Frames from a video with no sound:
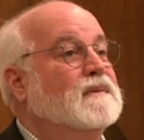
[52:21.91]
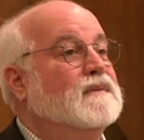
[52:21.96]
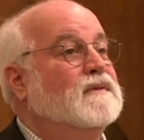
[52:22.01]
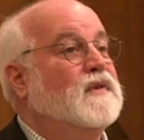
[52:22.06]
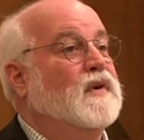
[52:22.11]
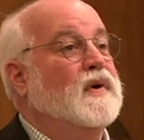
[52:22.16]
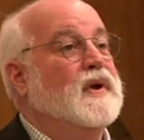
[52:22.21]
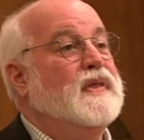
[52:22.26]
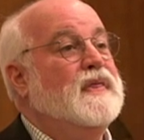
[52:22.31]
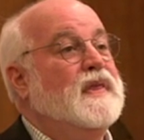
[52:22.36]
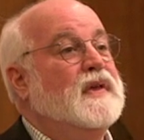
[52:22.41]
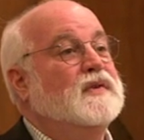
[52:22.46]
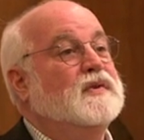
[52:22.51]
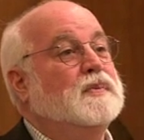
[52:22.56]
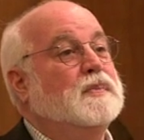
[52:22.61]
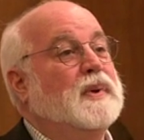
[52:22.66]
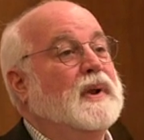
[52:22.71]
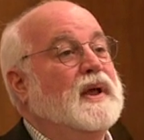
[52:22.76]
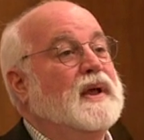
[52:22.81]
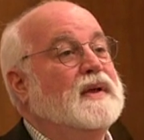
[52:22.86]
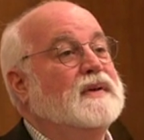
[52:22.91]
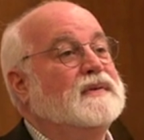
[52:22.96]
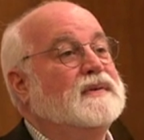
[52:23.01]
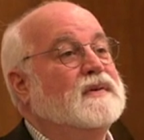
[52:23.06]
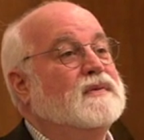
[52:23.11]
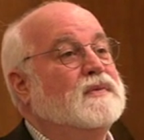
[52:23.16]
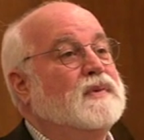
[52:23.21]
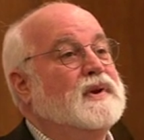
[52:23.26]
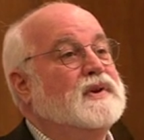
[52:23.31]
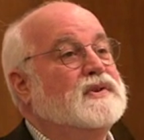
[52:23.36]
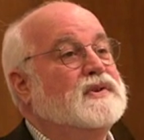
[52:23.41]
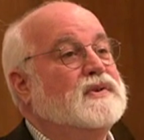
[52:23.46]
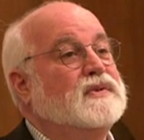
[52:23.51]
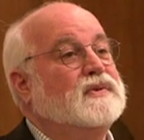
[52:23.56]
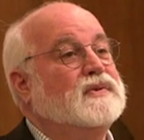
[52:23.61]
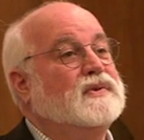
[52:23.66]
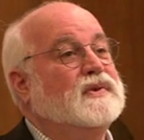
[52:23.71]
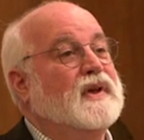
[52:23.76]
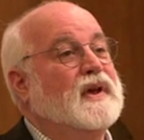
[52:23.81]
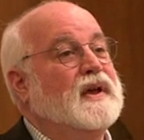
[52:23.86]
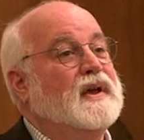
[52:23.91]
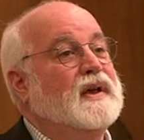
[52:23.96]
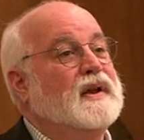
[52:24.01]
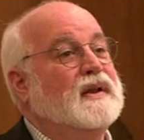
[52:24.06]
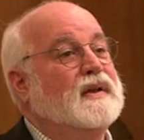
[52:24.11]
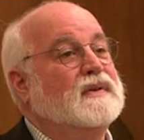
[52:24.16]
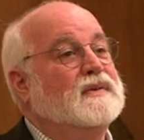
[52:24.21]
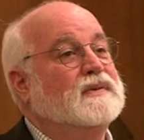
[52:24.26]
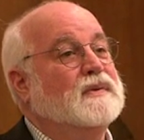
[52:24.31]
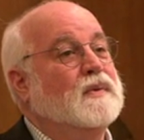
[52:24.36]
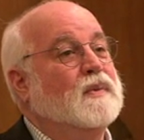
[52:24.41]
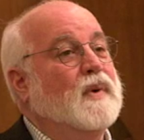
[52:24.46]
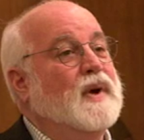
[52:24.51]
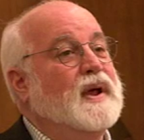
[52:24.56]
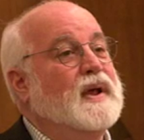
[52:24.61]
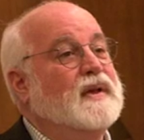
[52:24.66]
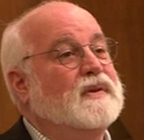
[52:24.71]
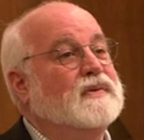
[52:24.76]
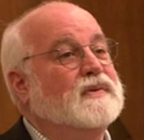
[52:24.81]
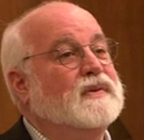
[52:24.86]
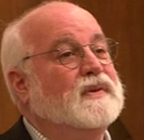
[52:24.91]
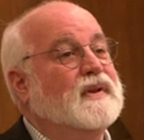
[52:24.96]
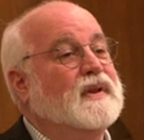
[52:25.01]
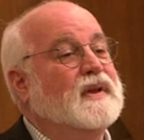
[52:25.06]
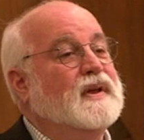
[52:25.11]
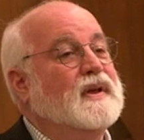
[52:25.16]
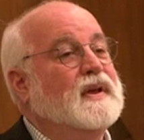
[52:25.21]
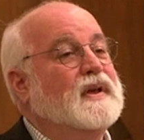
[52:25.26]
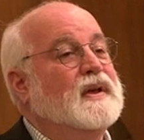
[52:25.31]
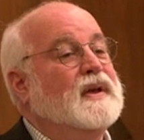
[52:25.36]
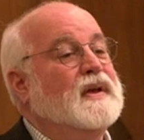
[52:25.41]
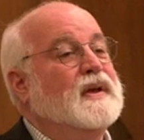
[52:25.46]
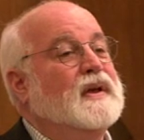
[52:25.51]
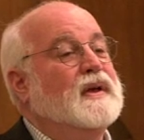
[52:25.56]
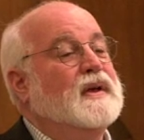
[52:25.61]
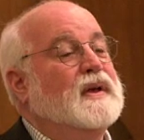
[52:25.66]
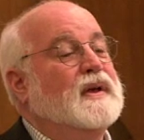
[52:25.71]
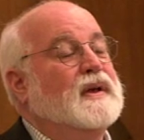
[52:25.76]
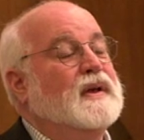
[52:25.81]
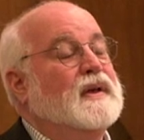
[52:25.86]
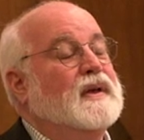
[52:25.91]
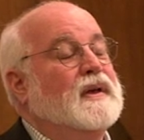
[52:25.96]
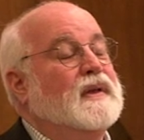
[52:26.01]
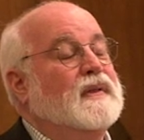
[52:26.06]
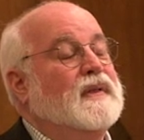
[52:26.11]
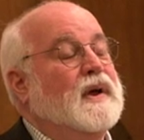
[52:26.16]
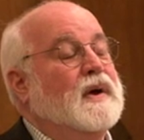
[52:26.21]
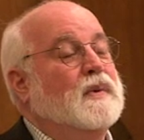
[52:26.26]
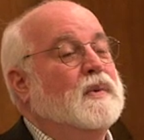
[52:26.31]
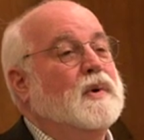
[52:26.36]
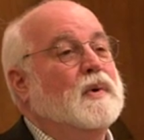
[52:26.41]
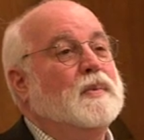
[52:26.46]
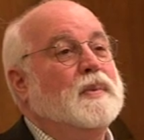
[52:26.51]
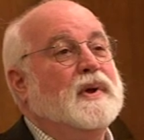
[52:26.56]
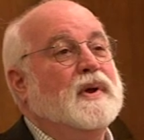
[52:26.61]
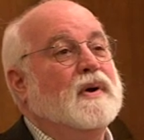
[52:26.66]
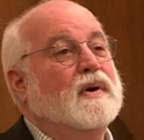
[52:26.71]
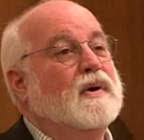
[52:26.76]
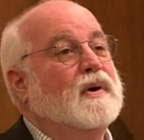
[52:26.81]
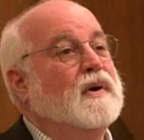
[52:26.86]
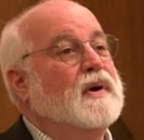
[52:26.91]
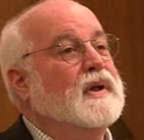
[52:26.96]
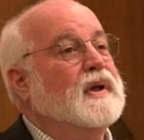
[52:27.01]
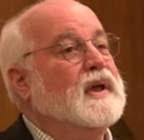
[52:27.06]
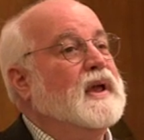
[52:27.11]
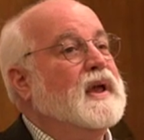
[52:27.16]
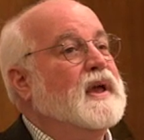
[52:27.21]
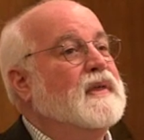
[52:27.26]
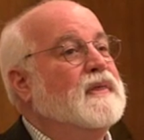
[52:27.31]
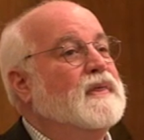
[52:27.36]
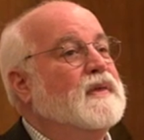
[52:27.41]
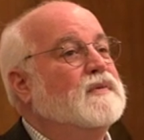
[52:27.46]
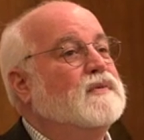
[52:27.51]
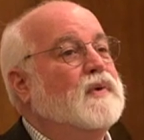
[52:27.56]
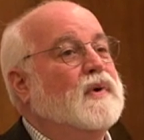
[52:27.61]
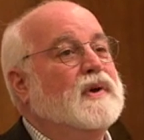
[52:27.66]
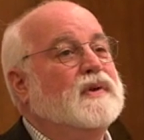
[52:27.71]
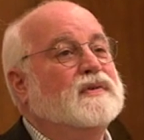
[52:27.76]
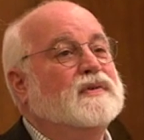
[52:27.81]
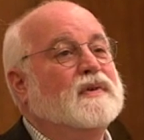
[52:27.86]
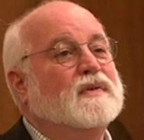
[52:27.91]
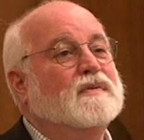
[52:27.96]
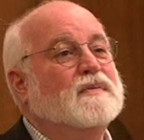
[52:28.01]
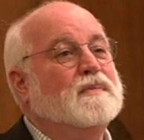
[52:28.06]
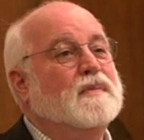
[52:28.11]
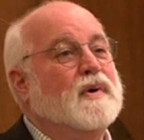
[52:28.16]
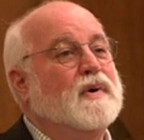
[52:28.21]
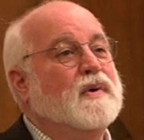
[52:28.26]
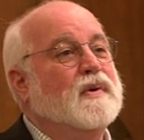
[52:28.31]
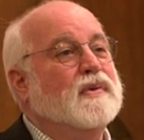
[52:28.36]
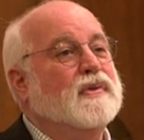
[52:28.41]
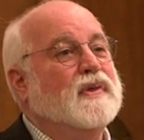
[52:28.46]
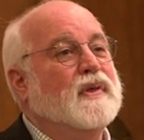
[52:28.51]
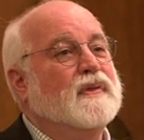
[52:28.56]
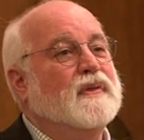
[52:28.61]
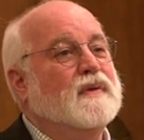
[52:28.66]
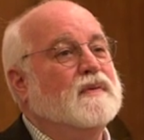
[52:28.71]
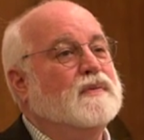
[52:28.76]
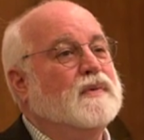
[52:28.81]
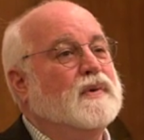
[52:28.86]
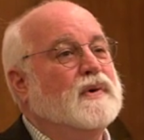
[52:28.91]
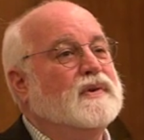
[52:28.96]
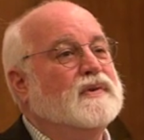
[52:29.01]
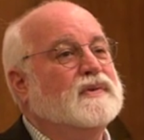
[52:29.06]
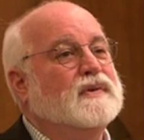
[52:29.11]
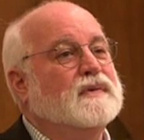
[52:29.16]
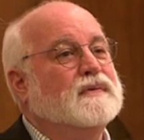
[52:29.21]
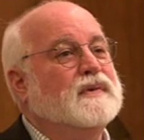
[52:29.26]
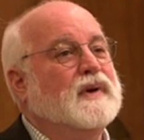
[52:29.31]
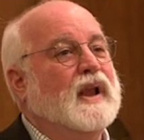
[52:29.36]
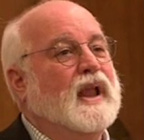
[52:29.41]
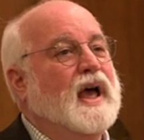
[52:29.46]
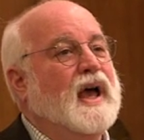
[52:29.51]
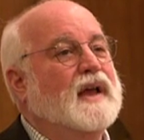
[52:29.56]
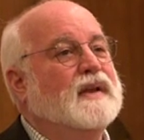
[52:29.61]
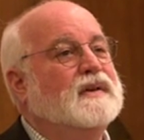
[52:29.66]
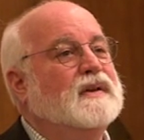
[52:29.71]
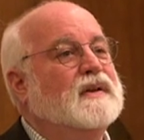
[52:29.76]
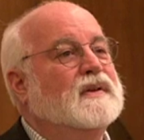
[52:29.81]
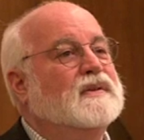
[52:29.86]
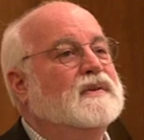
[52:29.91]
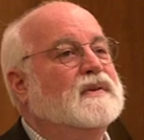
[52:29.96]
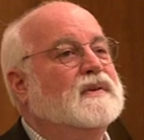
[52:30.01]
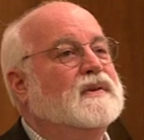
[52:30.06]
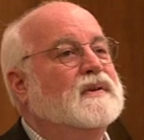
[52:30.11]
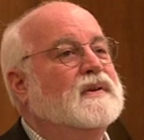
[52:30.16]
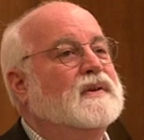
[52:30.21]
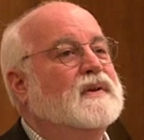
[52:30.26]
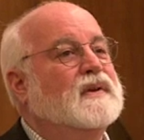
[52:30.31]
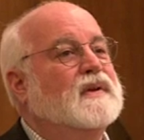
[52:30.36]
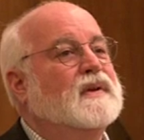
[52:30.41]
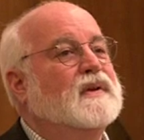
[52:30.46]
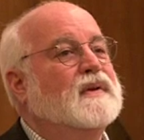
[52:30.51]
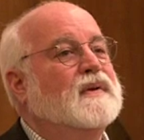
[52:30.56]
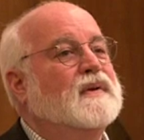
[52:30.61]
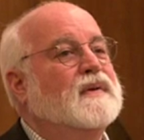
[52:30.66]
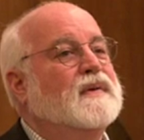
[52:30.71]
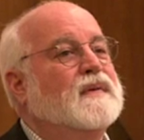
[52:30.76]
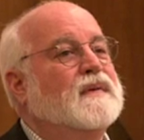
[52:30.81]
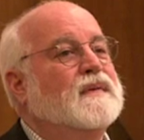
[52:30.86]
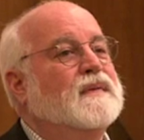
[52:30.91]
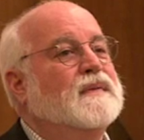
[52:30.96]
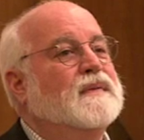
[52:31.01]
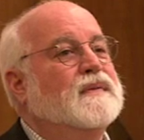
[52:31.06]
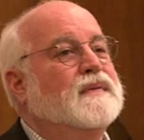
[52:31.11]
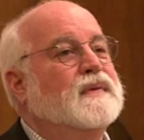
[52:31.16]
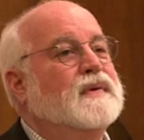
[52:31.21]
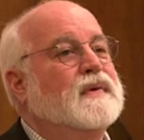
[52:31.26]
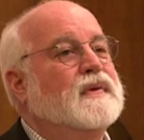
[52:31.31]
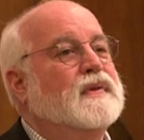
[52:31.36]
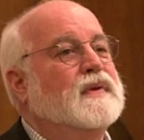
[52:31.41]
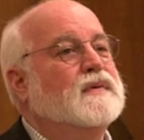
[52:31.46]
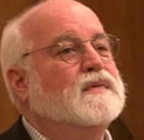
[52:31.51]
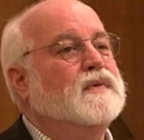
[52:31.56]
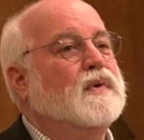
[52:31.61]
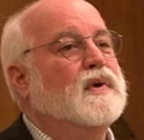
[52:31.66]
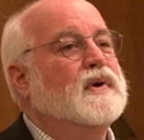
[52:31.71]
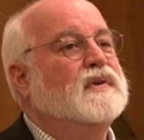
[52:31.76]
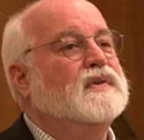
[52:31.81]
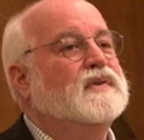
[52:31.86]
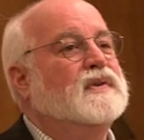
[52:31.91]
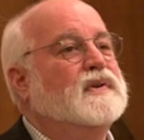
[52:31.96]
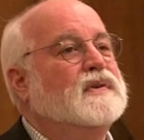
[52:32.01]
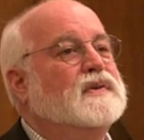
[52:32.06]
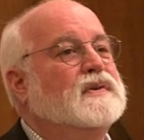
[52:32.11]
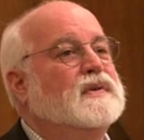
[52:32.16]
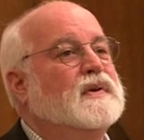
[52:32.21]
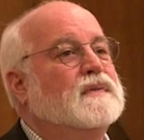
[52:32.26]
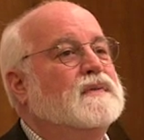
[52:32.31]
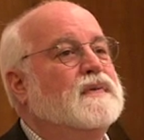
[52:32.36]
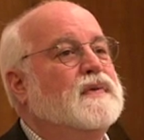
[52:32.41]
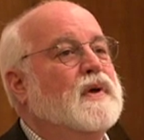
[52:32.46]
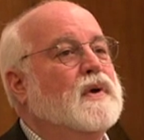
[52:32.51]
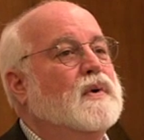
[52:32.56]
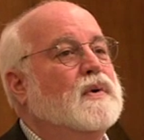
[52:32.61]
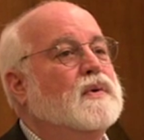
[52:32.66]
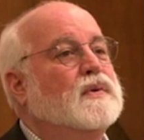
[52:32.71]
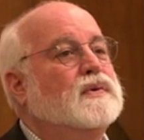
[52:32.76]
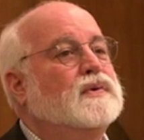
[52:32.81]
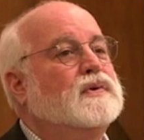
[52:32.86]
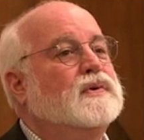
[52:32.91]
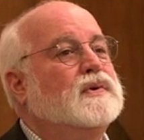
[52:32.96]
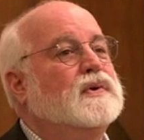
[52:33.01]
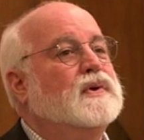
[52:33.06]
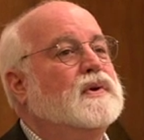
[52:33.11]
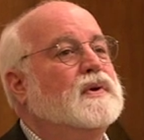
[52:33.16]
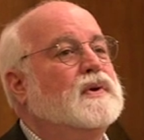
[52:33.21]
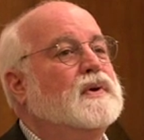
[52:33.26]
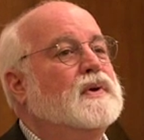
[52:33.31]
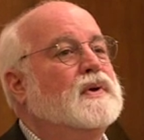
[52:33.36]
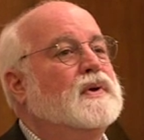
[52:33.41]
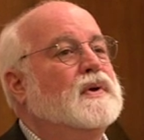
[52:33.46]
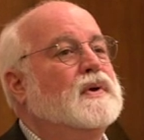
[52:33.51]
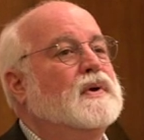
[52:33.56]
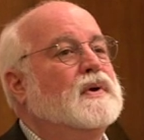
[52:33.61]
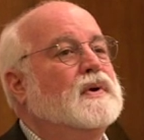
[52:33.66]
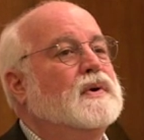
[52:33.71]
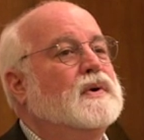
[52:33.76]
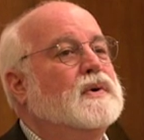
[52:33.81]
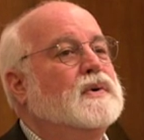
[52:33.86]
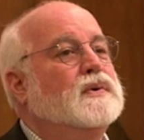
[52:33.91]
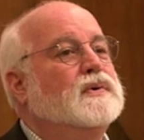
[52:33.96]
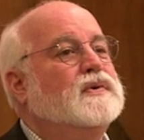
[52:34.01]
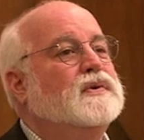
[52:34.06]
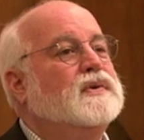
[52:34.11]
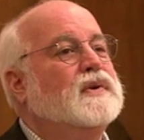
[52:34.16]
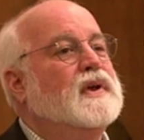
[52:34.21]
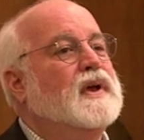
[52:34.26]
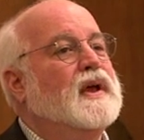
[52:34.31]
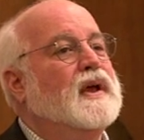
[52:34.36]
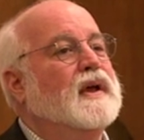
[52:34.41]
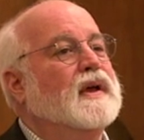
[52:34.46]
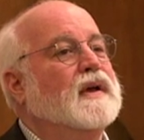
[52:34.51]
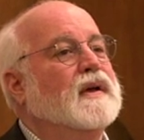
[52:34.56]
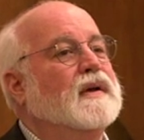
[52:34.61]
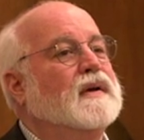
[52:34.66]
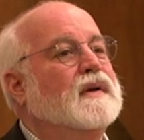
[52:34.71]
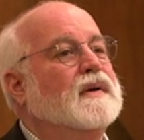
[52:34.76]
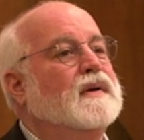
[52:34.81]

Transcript: For in this place of which you say it is a waste, there will be heard again the voice of mirth and the voice of gladness, the voices of those who sing.